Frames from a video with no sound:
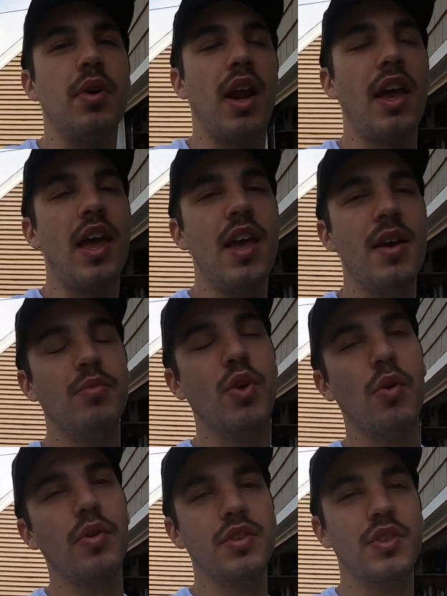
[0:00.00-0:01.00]
But I am
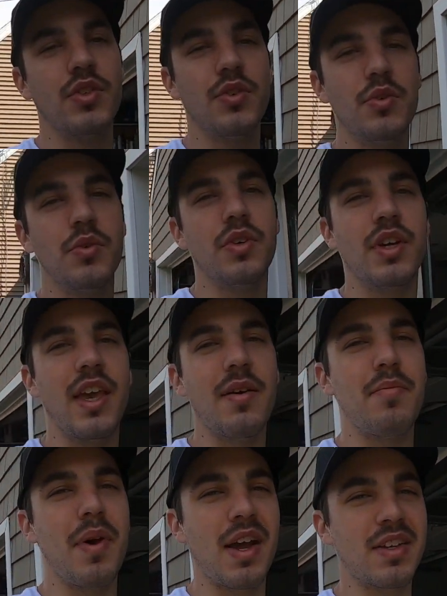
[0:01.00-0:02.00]
going to
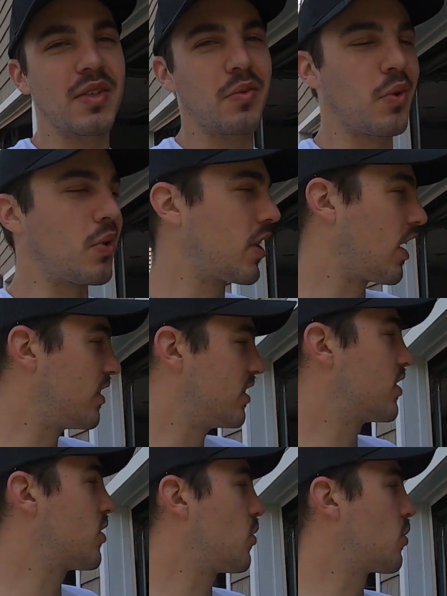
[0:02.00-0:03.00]
get back to work on
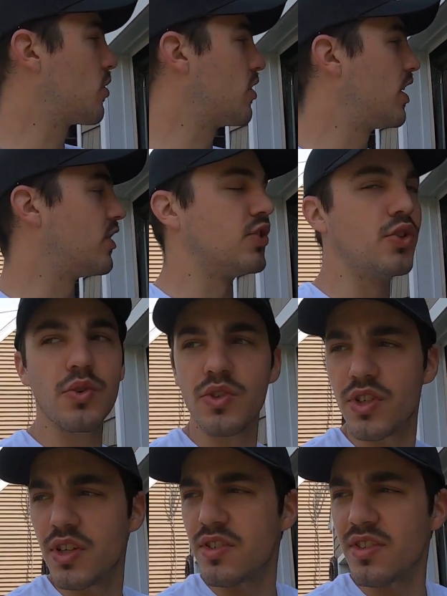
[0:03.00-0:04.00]
the Accord as soon
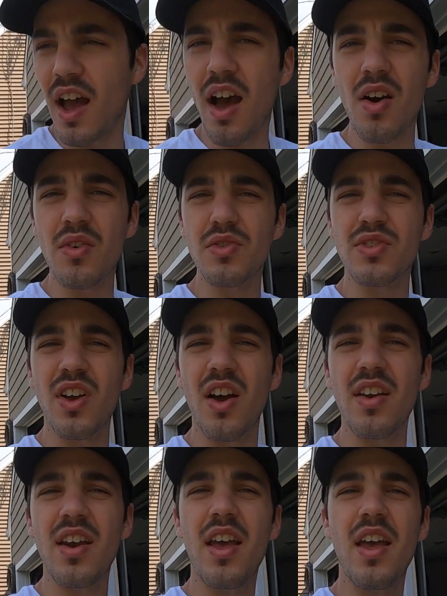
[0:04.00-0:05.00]
as this Tahoe's
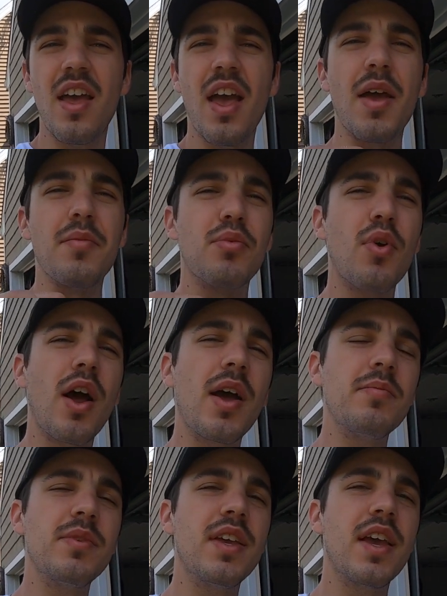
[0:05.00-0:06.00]
done and
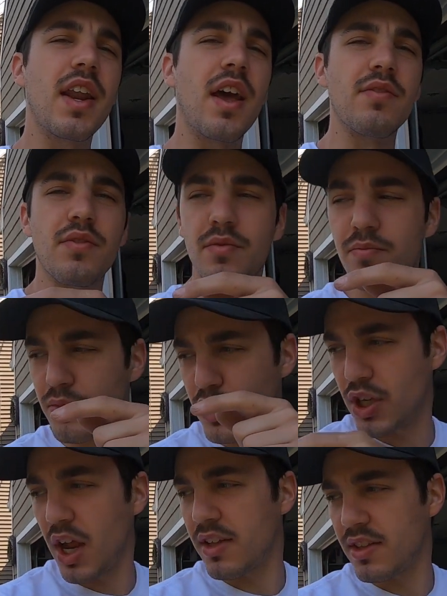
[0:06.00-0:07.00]
primed, and I've
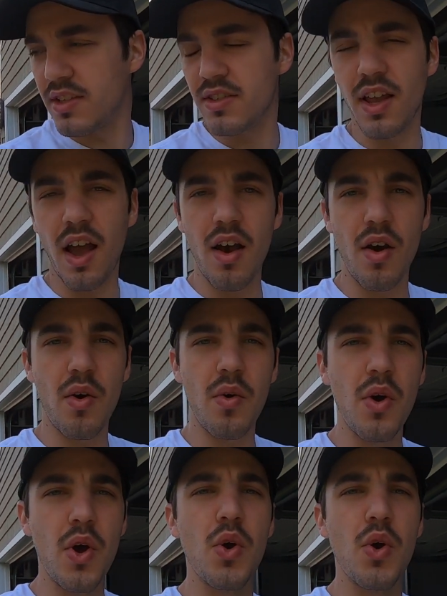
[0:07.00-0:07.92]
shot this Tahoe